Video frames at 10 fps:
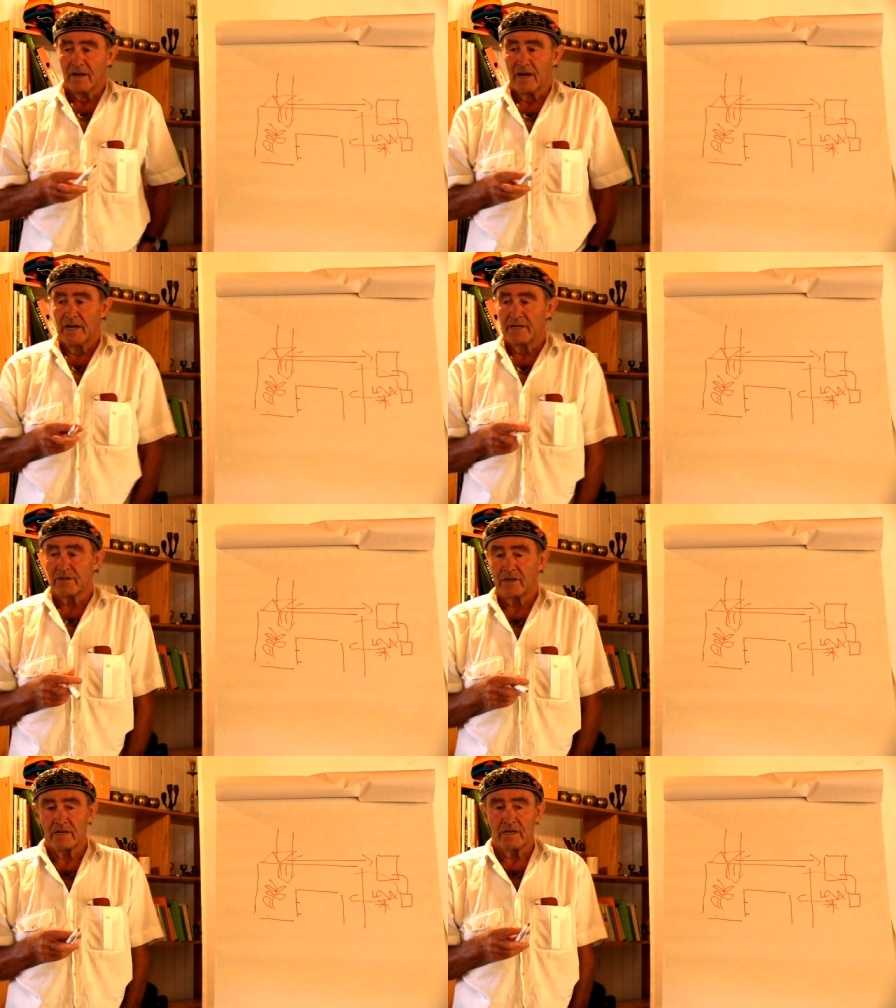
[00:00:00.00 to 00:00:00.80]
And
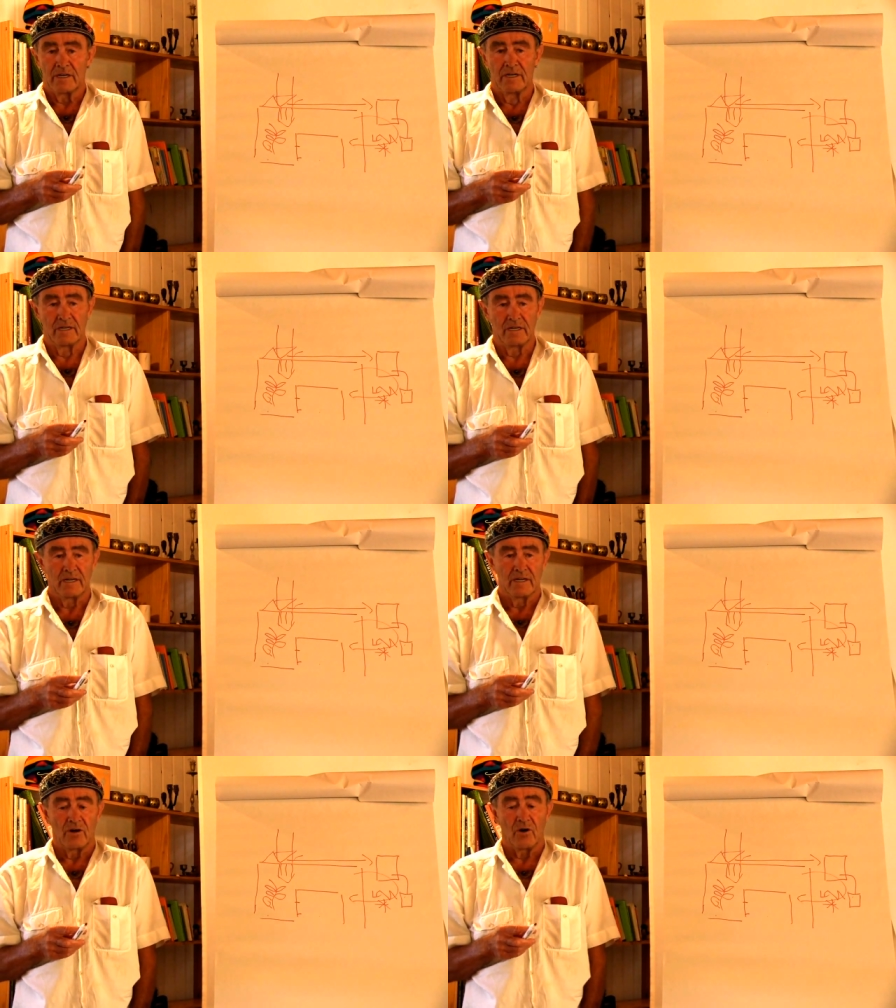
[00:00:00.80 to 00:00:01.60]

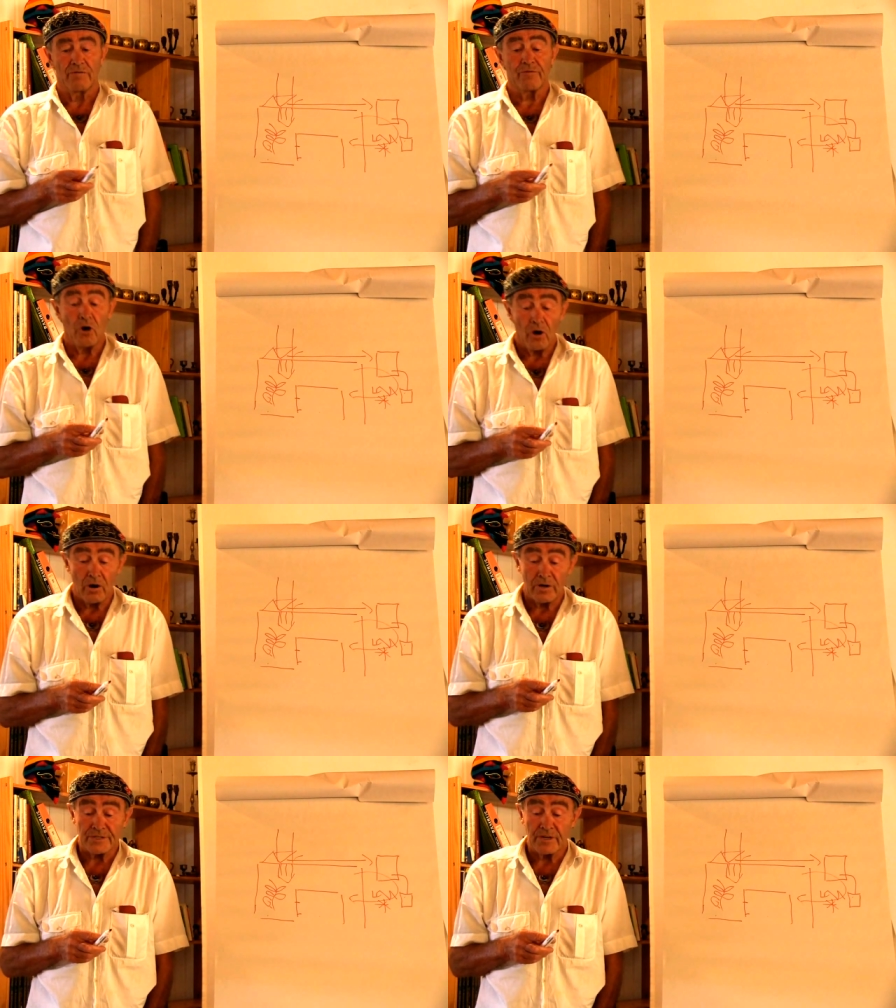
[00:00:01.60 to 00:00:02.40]
of
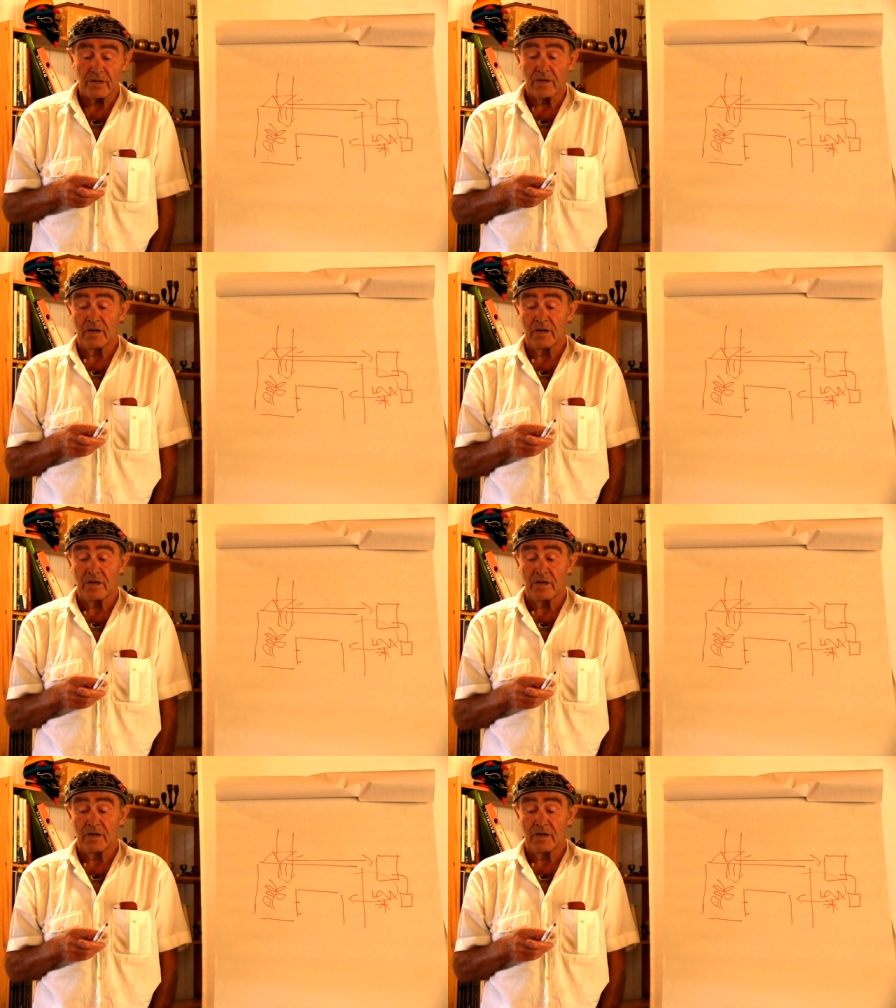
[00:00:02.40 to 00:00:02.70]
course,